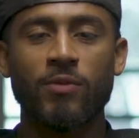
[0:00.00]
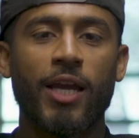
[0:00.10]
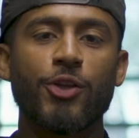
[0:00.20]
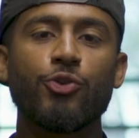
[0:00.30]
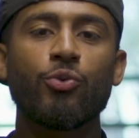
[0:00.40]

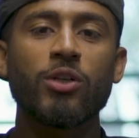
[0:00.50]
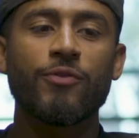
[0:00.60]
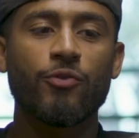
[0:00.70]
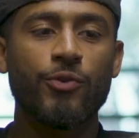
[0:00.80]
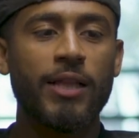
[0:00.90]
And you don't
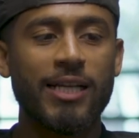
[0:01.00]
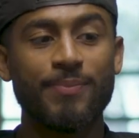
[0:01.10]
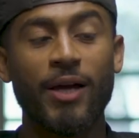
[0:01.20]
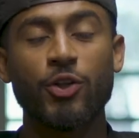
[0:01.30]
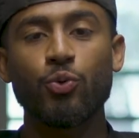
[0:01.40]
even realize
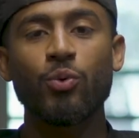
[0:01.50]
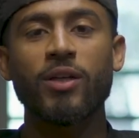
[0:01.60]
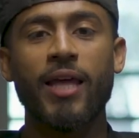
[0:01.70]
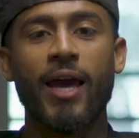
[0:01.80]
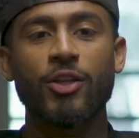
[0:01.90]
by doing
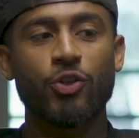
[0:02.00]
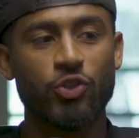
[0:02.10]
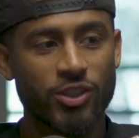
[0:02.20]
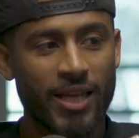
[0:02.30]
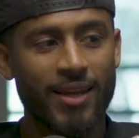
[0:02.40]
that, you're
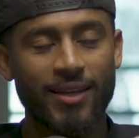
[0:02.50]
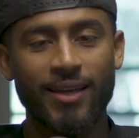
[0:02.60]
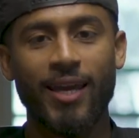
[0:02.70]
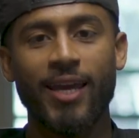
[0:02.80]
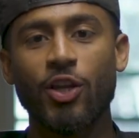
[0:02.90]
standing
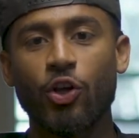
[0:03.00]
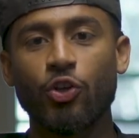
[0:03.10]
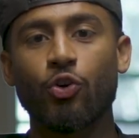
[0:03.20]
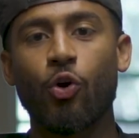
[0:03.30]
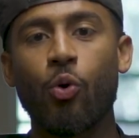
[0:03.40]
in
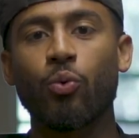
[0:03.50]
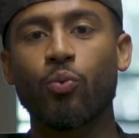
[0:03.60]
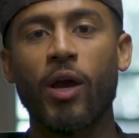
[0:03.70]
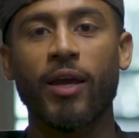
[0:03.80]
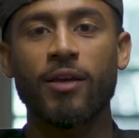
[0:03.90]
your own
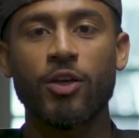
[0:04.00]
way.